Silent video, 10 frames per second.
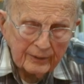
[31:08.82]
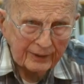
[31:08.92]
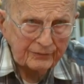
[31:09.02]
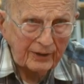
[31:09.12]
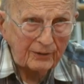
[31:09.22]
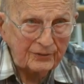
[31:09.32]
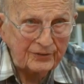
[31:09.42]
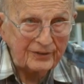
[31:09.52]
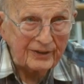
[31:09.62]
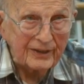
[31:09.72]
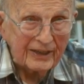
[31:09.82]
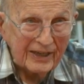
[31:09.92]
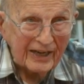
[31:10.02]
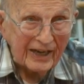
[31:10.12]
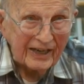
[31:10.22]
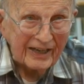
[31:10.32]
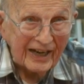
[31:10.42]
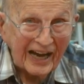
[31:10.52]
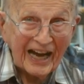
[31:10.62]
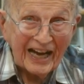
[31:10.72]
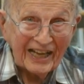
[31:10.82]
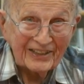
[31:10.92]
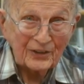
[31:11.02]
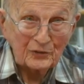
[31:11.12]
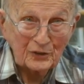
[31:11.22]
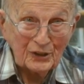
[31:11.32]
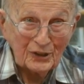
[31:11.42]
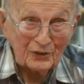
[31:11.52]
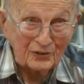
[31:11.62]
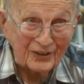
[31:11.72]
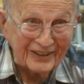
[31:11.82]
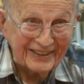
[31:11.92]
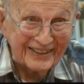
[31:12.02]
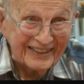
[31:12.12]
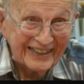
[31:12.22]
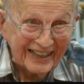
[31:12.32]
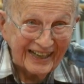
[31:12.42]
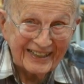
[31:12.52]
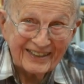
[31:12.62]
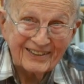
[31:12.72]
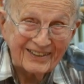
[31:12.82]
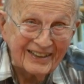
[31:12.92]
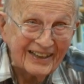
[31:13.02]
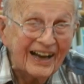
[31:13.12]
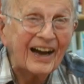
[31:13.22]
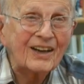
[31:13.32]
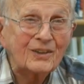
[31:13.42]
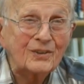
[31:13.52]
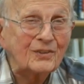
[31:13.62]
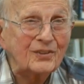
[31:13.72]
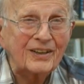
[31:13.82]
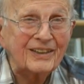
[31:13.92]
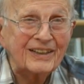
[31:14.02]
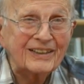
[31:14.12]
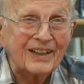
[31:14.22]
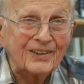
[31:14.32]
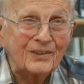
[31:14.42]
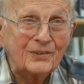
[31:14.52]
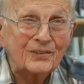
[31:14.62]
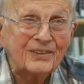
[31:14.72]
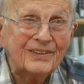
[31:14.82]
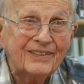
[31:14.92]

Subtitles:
after I was on the seas, I couldn't send any letters.